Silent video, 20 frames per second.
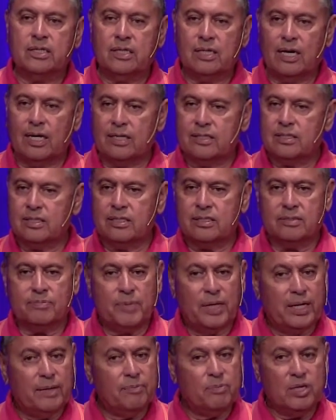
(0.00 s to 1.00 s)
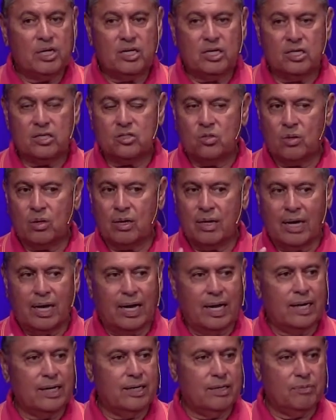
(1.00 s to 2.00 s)
God says, man, because you are
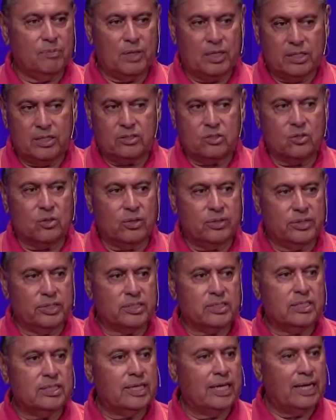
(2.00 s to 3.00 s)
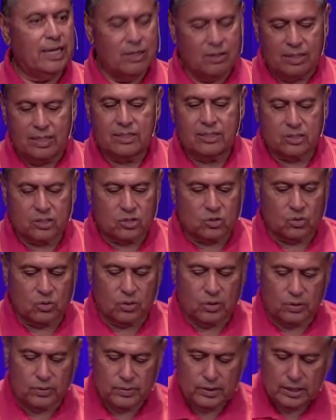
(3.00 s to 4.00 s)
haughty, because you are this and that, I'm going to destroy
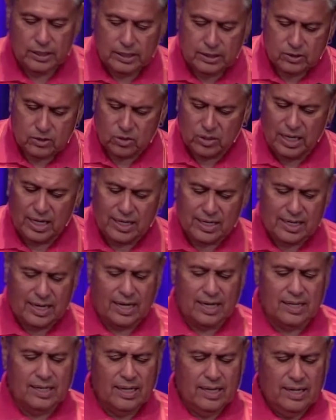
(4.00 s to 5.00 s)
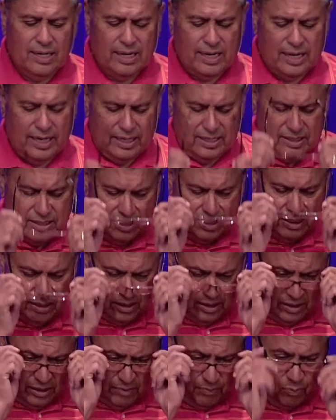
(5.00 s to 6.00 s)
you. So yeah, God hates
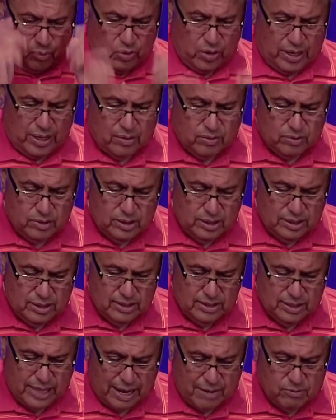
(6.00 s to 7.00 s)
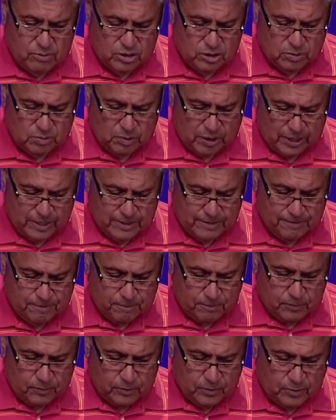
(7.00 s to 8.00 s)
the proud in that respect,
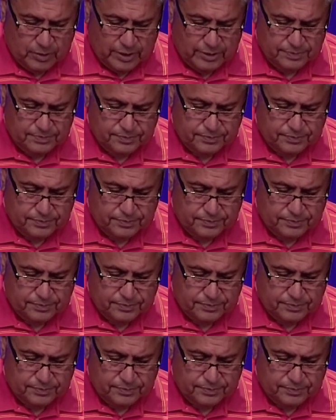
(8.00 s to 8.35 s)
right?